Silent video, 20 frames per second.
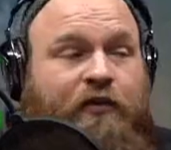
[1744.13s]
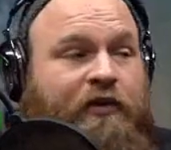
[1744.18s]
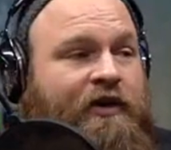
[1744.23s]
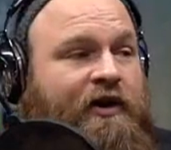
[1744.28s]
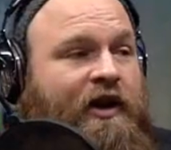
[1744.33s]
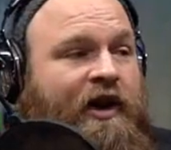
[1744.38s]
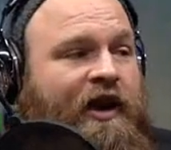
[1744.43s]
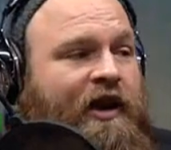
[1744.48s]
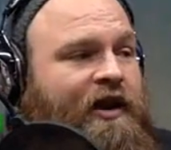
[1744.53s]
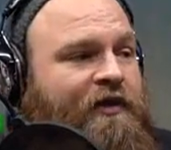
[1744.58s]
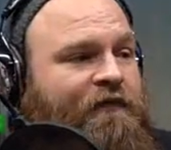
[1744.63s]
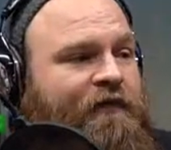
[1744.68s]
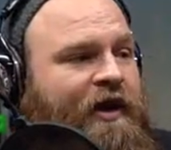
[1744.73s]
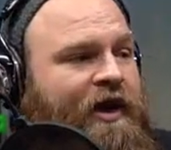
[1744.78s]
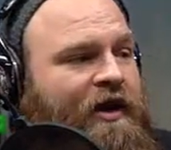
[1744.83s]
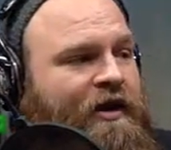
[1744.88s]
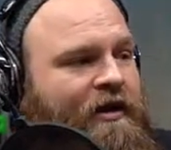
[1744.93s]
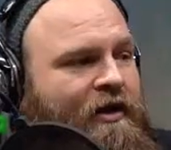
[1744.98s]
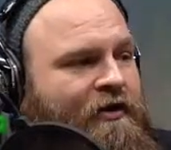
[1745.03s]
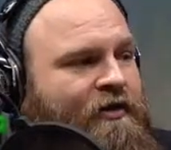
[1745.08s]
And I've
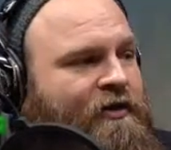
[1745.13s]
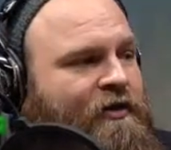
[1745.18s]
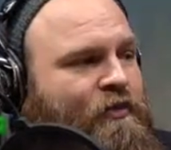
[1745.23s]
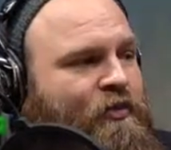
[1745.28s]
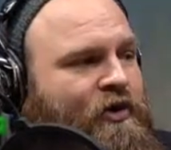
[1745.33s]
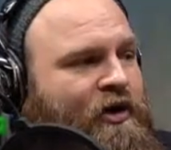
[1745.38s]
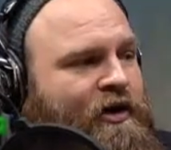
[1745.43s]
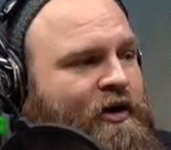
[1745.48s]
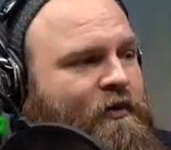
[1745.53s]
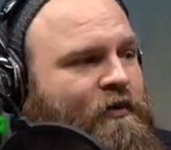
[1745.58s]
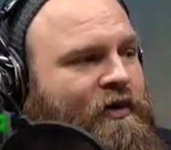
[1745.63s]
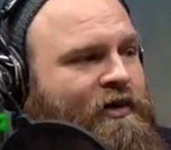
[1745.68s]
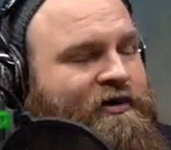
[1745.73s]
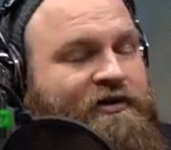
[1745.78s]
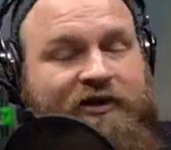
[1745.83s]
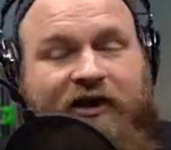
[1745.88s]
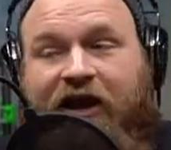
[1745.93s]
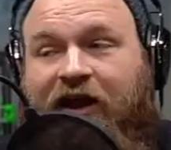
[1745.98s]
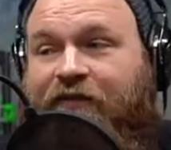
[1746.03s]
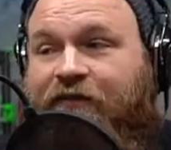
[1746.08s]
got other printed ones
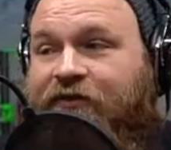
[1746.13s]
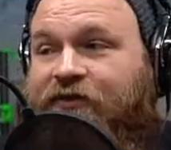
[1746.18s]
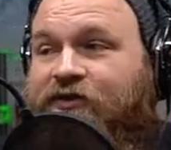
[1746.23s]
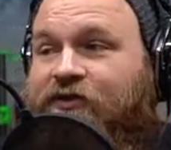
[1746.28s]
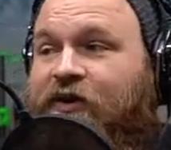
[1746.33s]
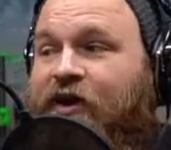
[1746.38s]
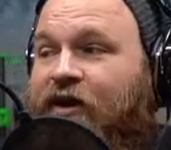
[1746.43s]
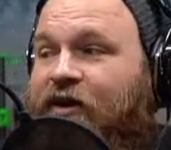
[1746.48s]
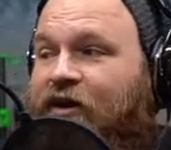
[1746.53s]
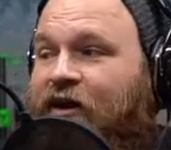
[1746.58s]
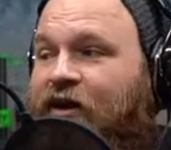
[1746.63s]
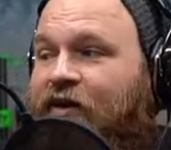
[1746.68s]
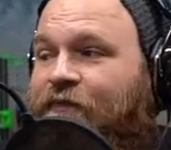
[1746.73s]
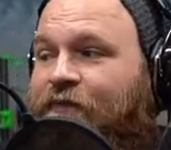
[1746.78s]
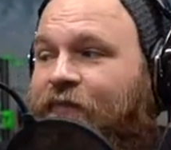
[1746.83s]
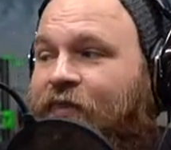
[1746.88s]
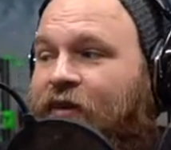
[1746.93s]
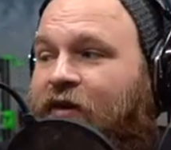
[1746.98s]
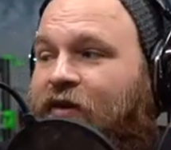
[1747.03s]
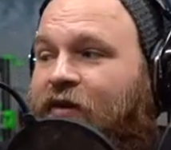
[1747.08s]
that I haven't tried yet,
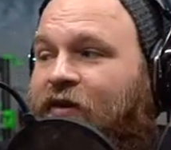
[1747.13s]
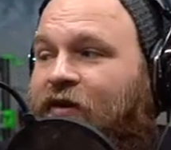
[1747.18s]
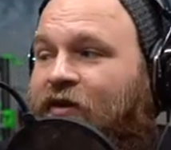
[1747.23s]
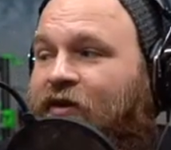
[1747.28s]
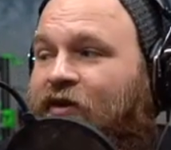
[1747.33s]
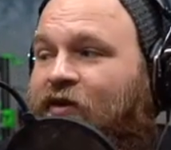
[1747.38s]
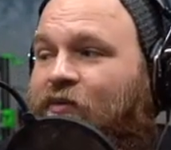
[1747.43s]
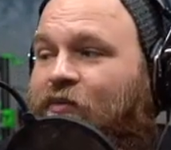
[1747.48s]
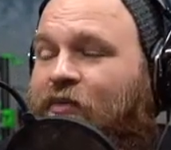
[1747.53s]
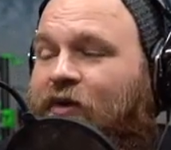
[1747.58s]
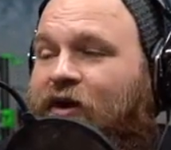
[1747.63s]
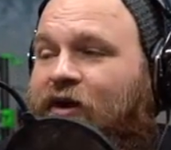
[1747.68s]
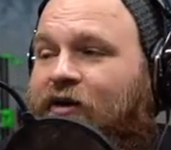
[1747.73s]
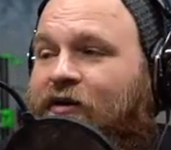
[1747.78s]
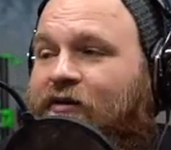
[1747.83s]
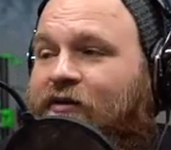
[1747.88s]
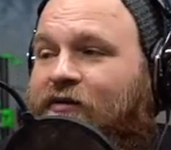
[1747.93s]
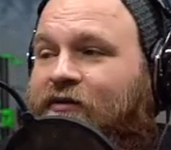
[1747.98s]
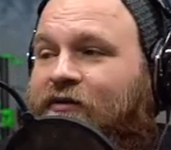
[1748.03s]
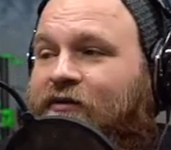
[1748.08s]

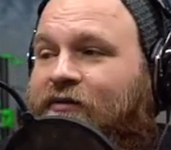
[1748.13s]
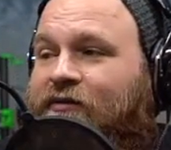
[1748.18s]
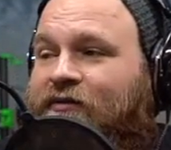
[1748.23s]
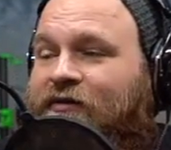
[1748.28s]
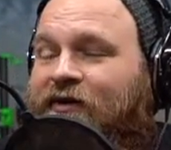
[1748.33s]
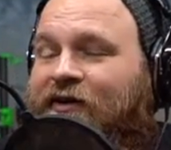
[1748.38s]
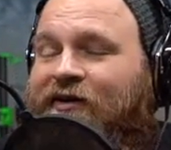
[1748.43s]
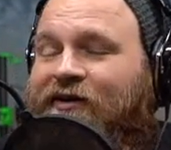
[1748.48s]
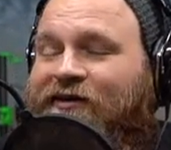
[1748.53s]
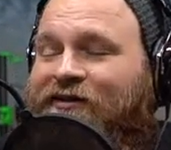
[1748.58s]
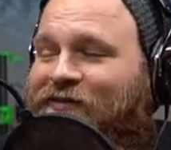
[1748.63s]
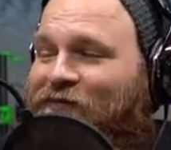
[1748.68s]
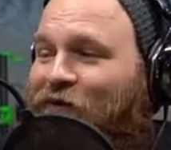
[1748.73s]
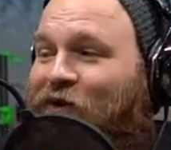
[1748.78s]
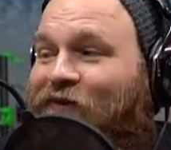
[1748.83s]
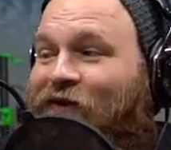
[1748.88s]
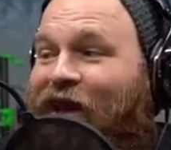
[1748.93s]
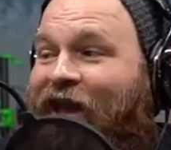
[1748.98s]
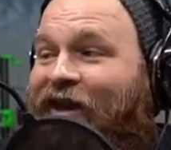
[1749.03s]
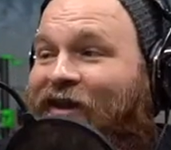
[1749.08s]
but so we
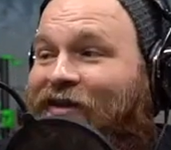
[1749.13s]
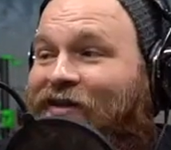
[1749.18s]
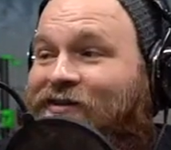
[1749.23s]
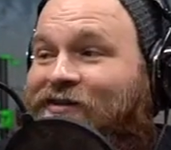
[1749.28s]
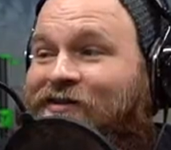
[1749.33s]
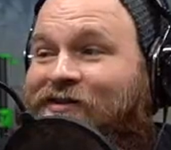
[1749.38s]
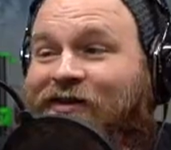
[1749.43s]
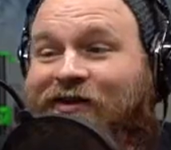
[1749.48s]
have haggis.